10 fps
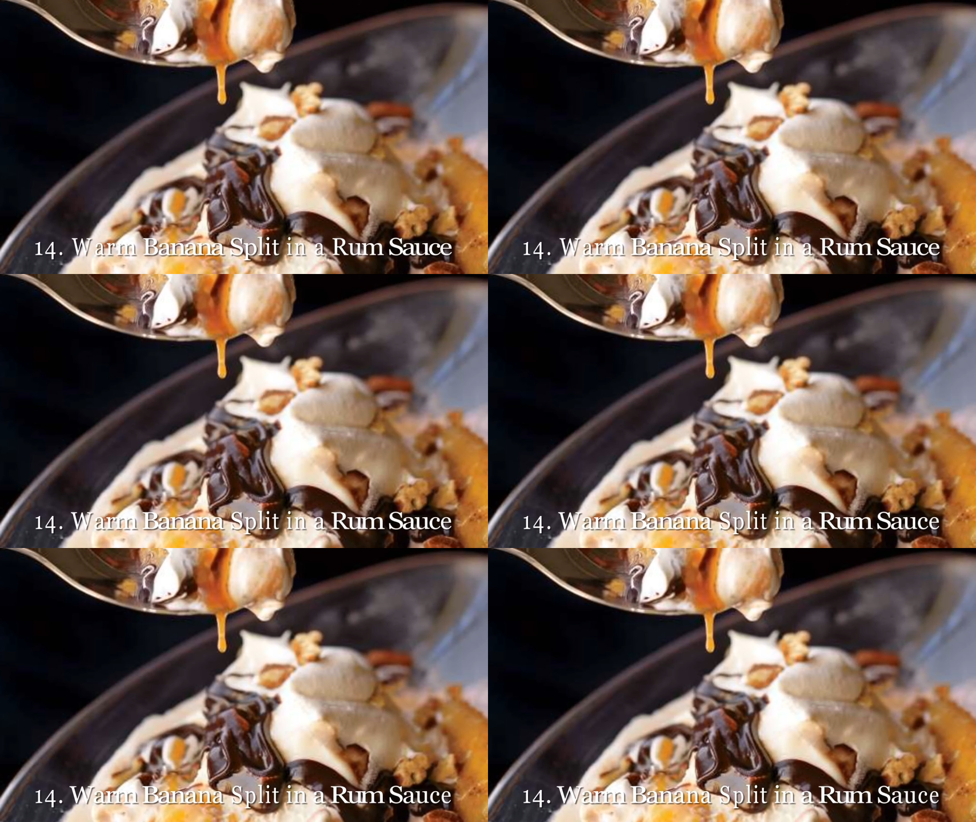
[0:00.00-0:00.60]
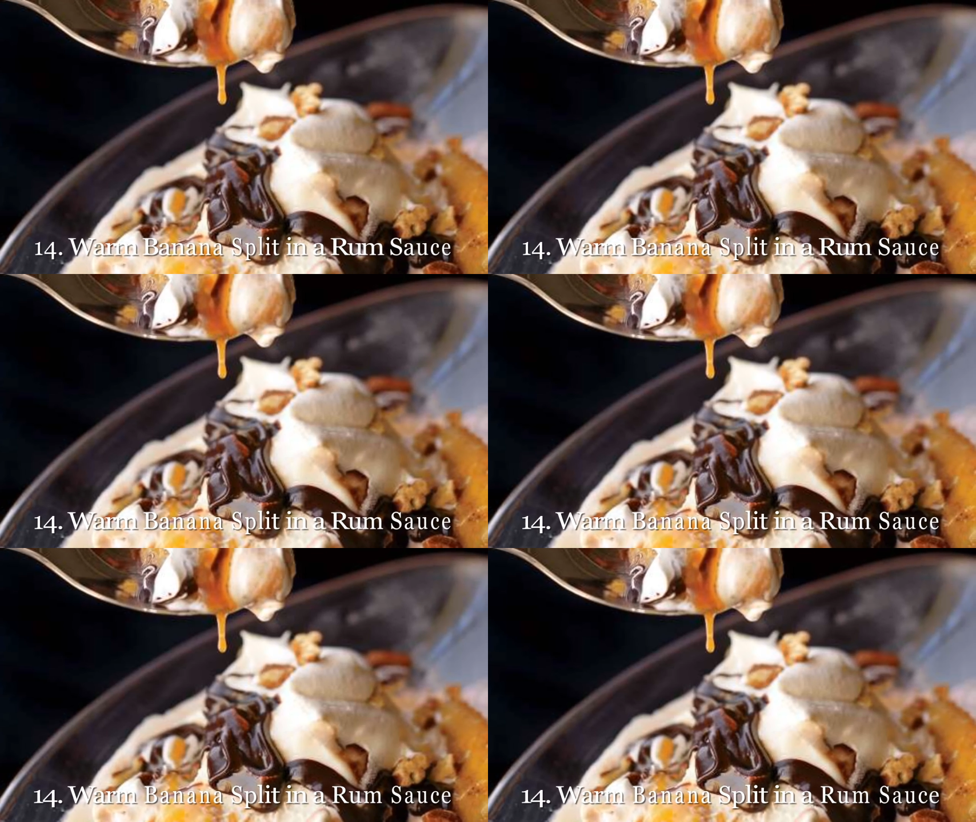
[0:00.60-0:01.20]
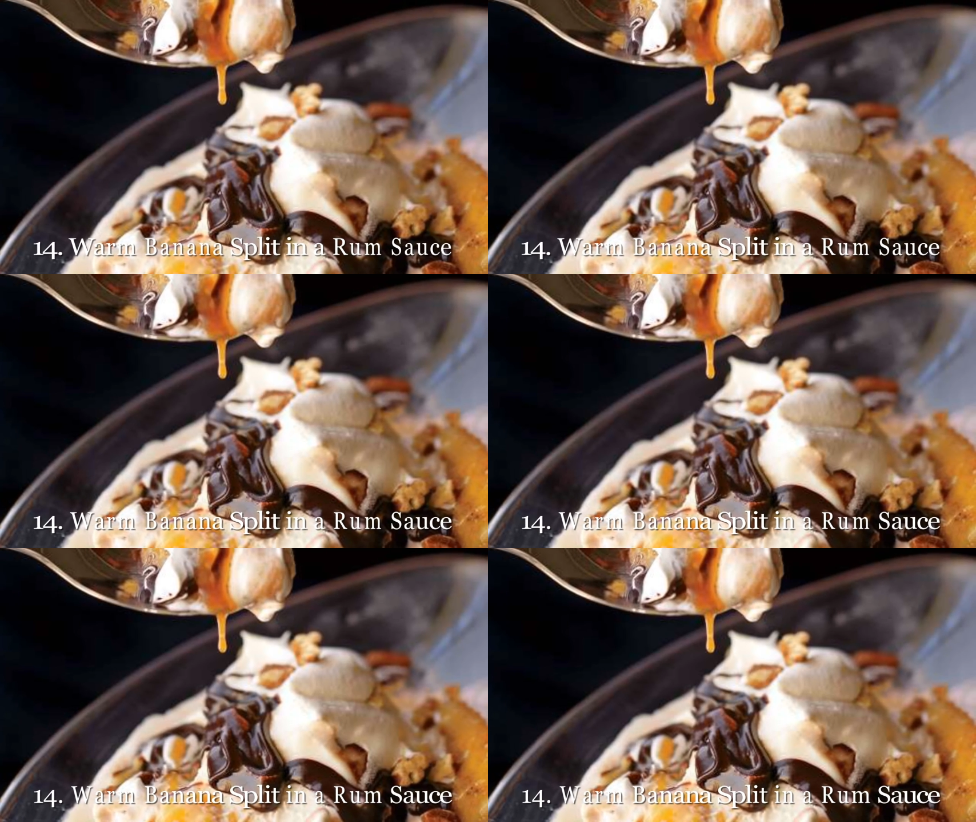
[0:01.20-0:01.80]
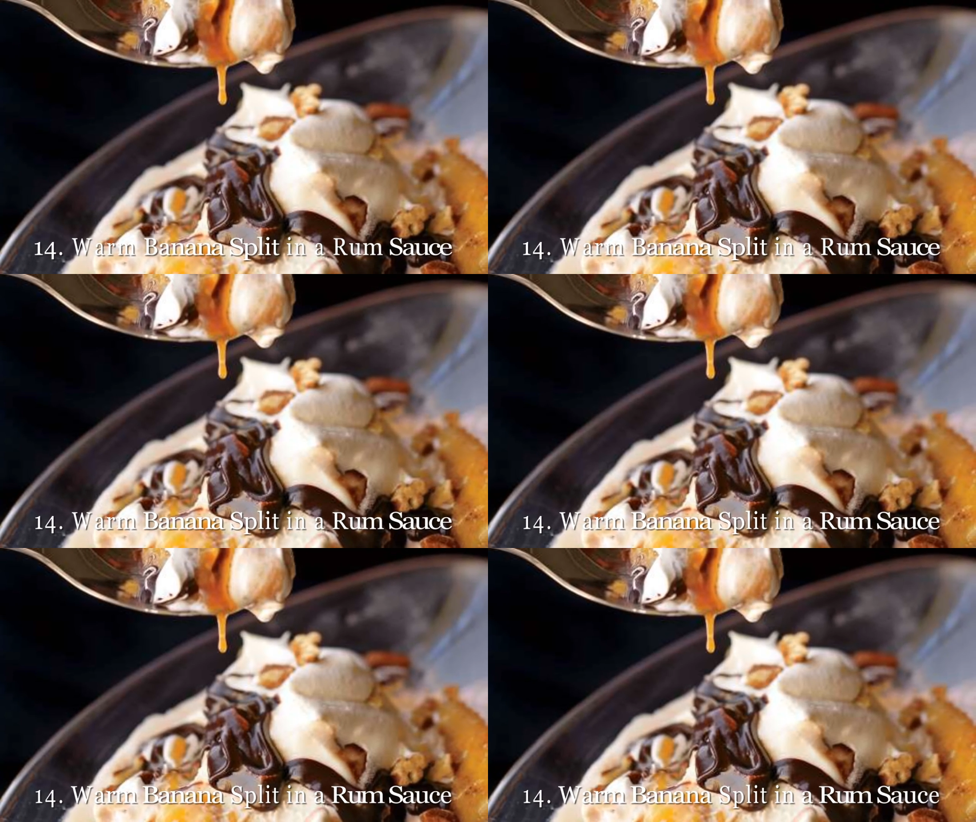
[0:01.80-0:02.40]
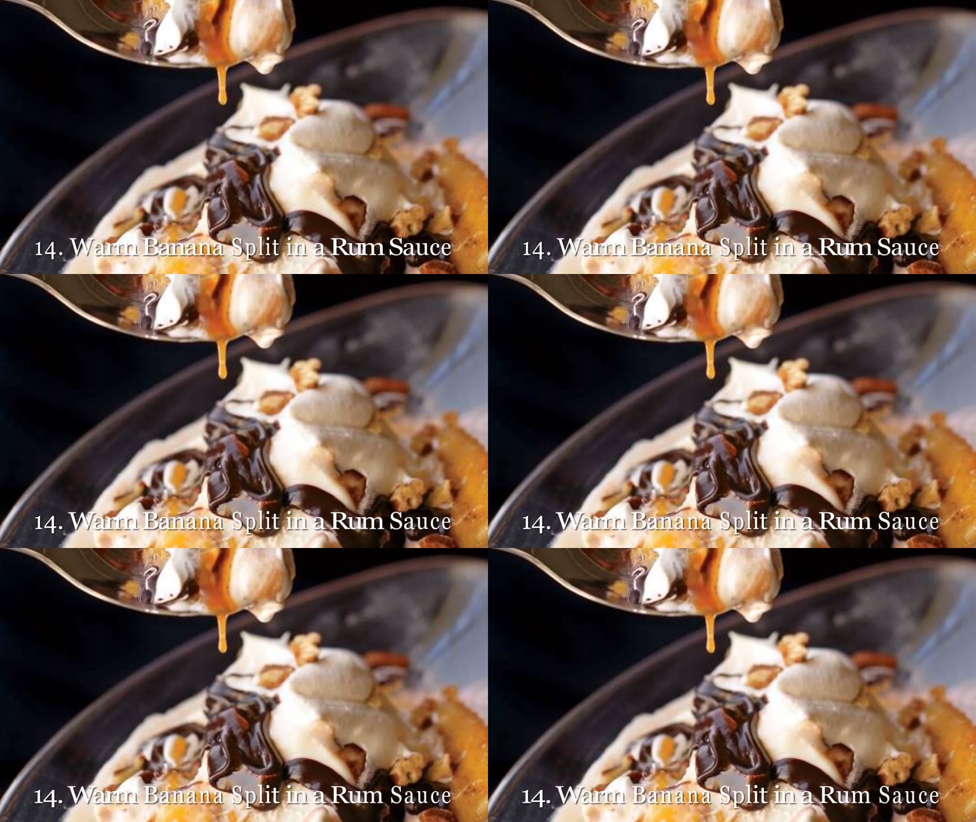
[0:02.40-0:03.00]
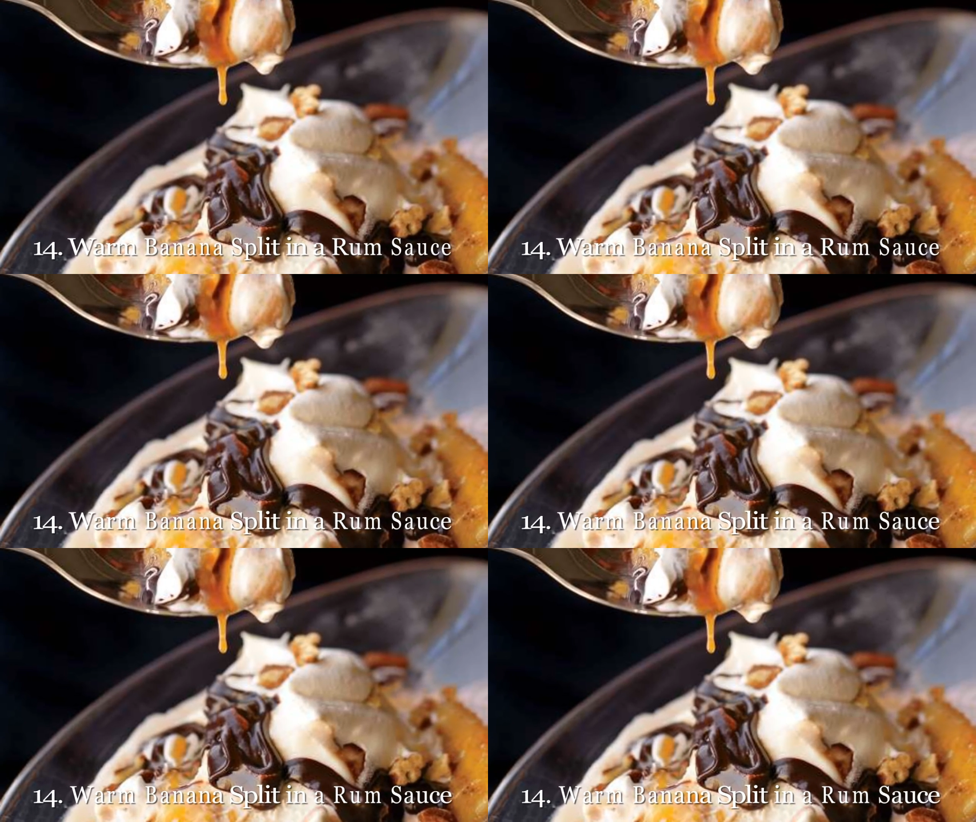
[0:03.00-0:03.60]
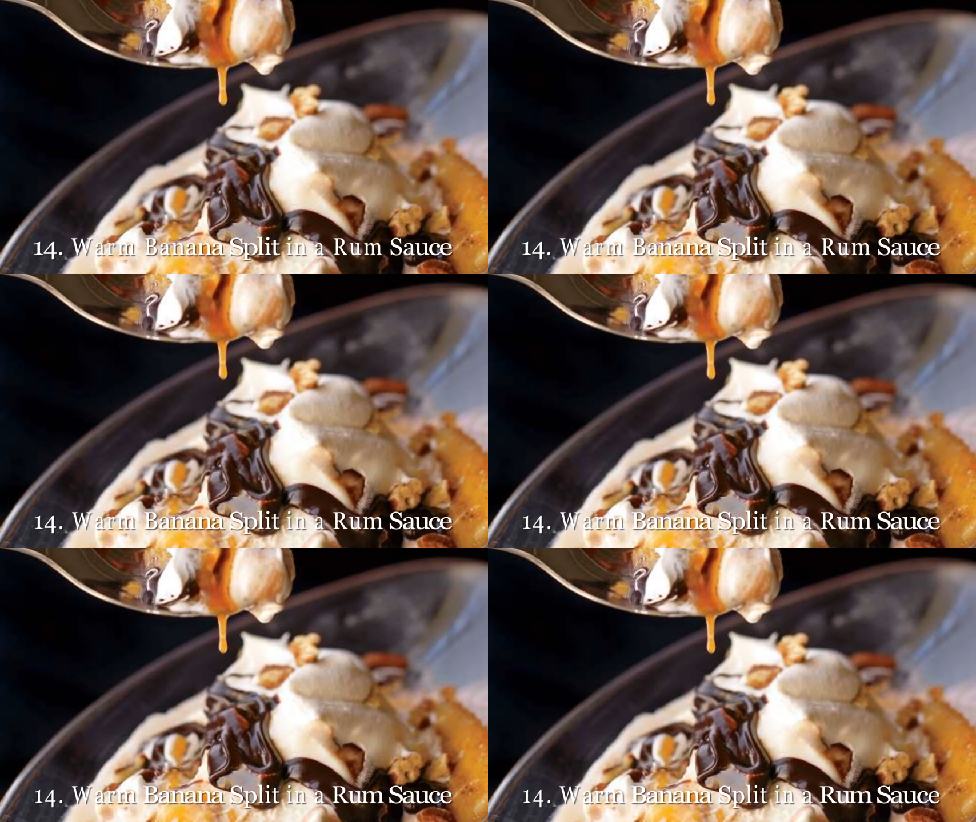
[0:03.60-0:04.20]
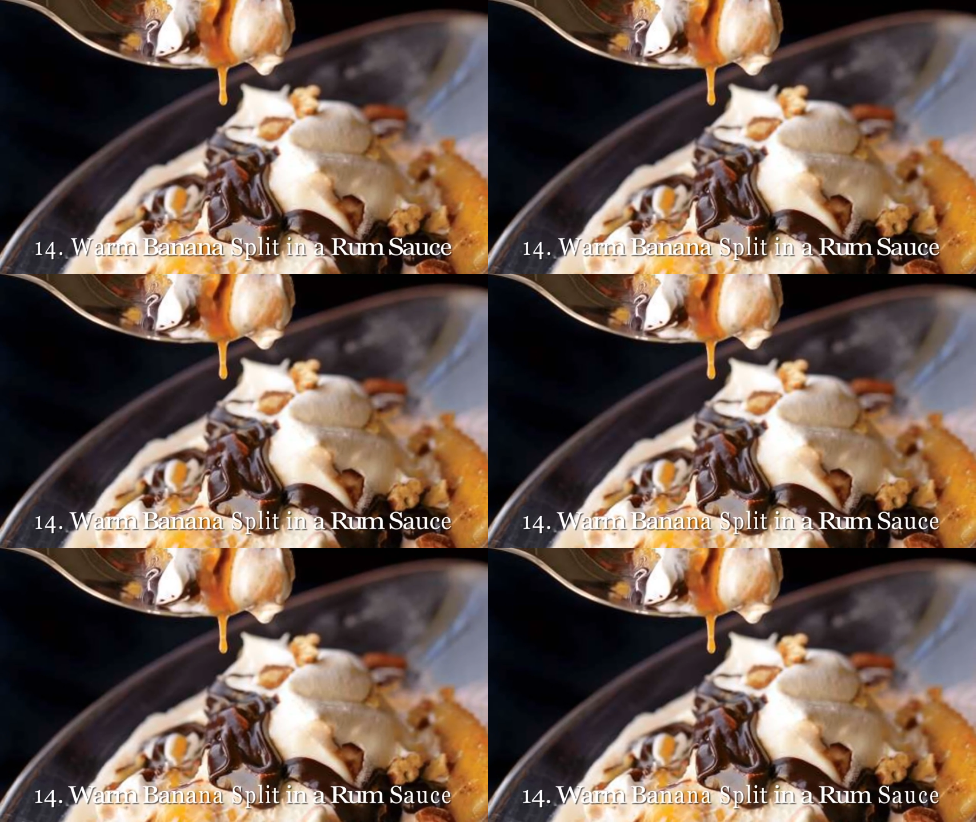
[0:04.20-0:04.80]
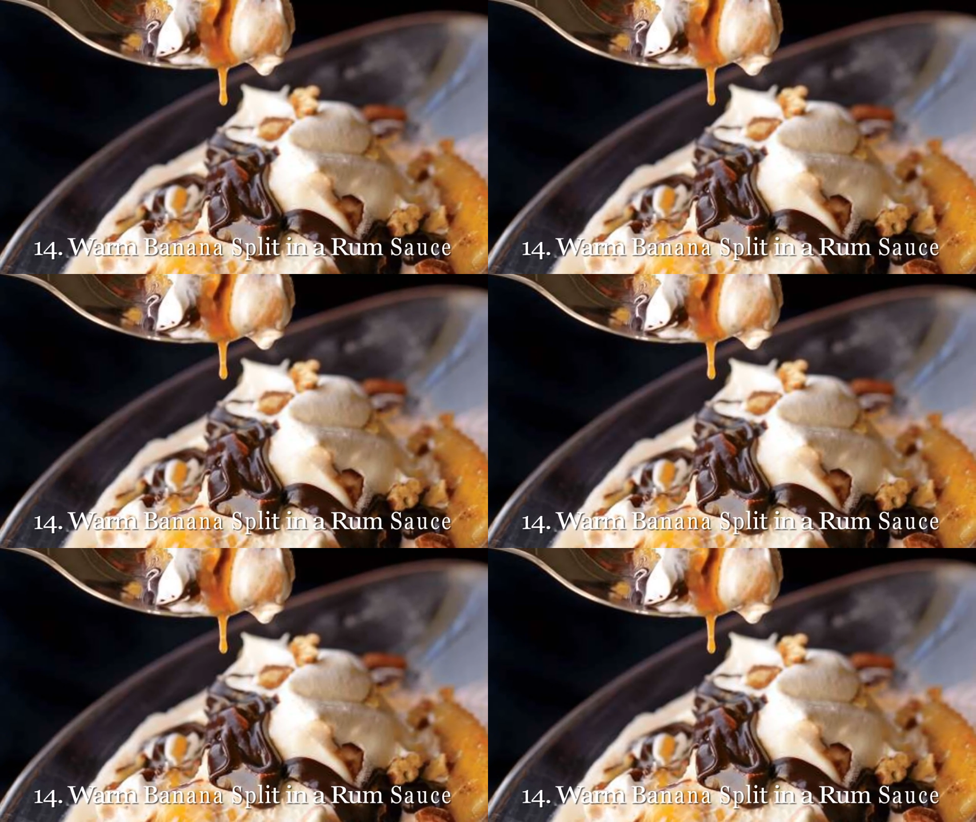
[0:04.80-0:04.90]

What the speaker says: [unreadable: no face in view]